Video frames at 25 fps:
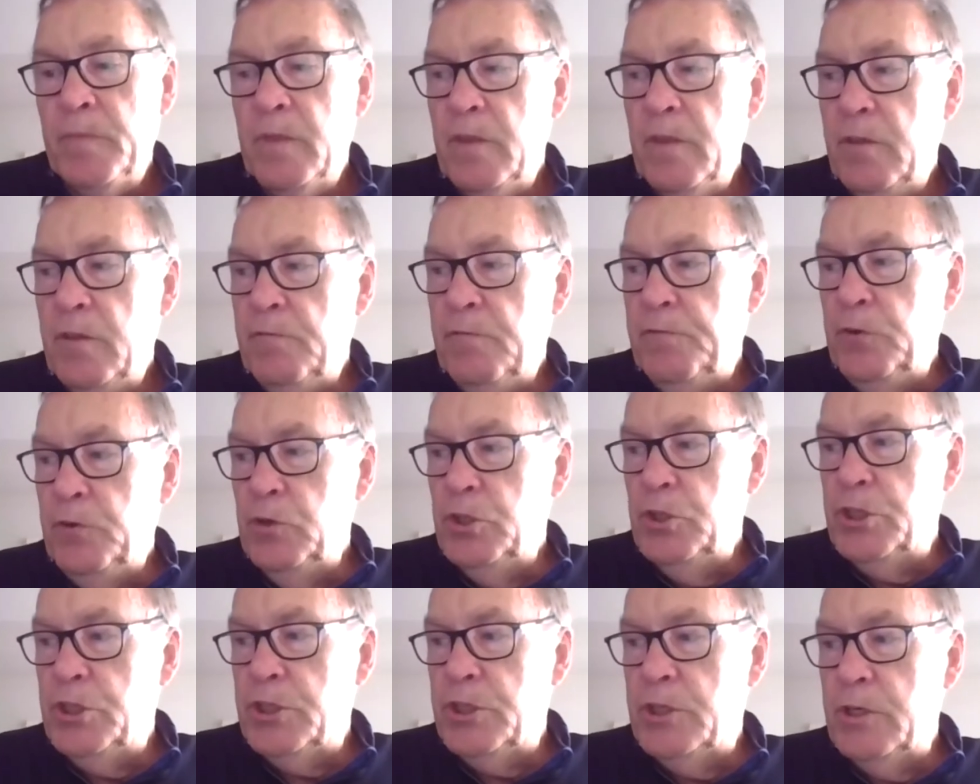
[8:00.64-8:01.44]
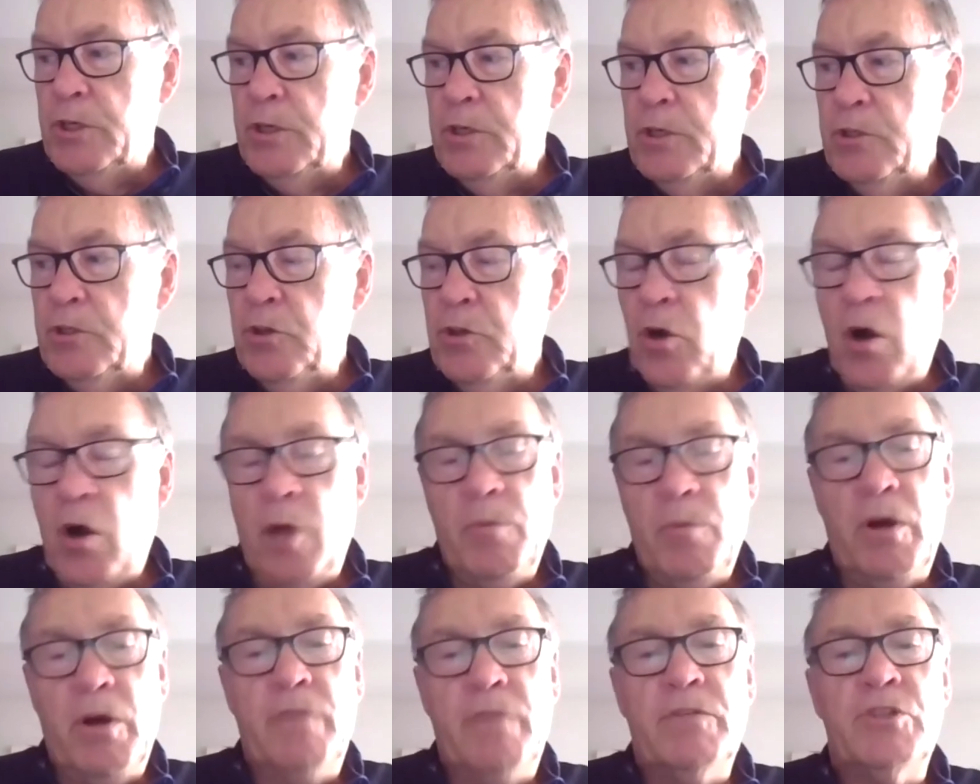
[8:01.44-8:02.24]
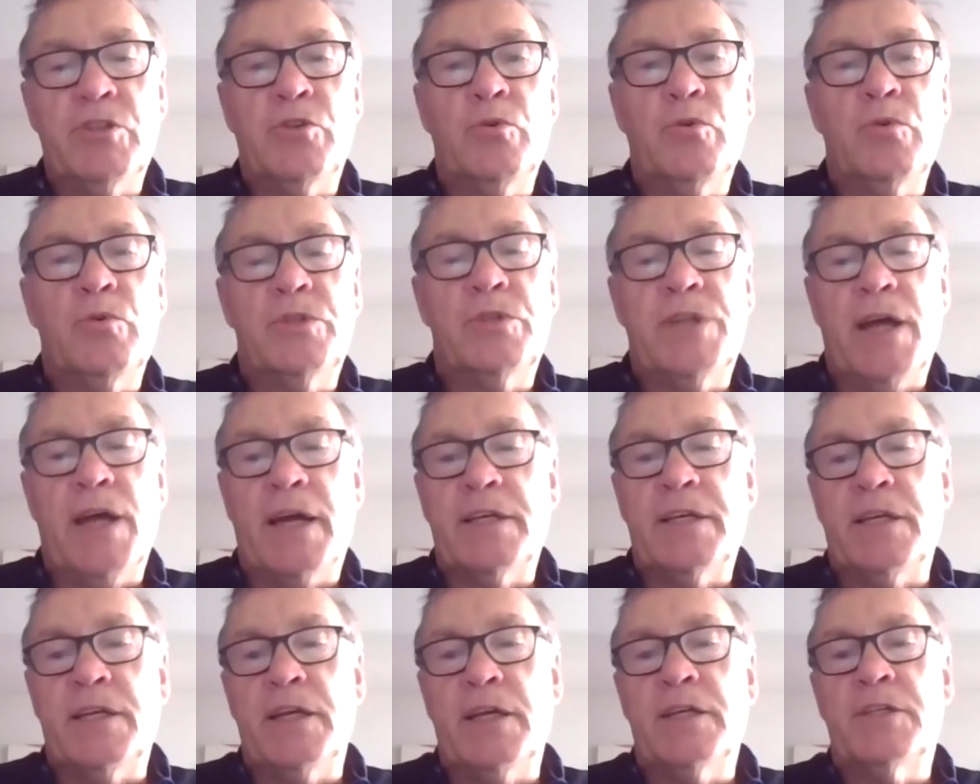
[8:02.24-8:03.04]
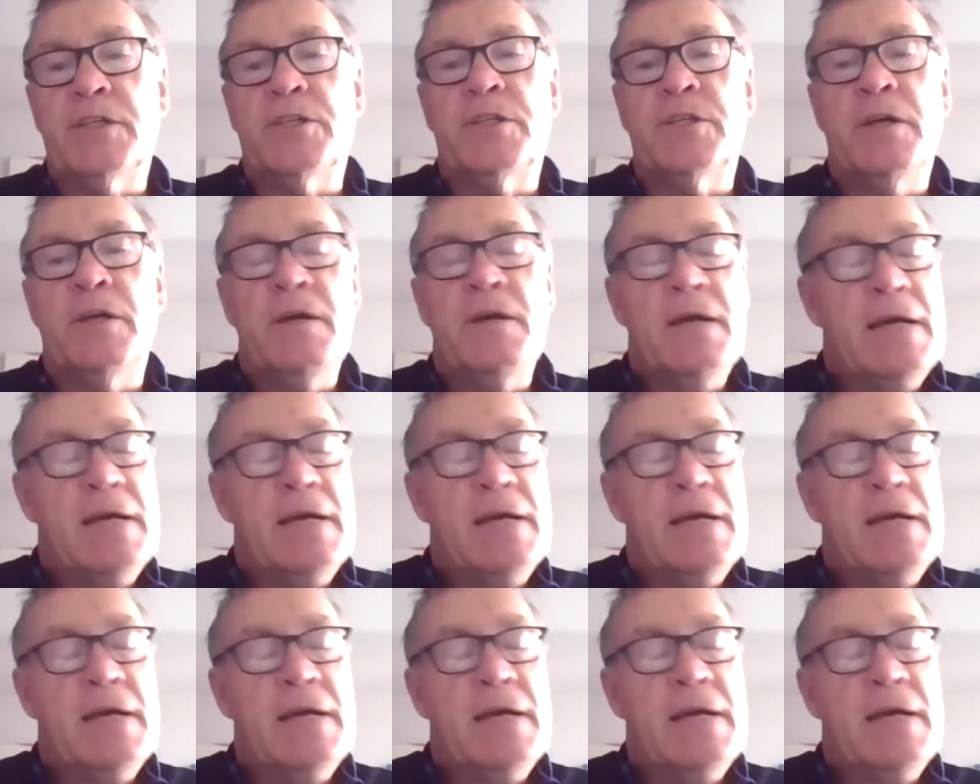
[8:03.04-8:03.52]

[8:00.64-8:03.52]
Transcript: the first time I ever saw tactics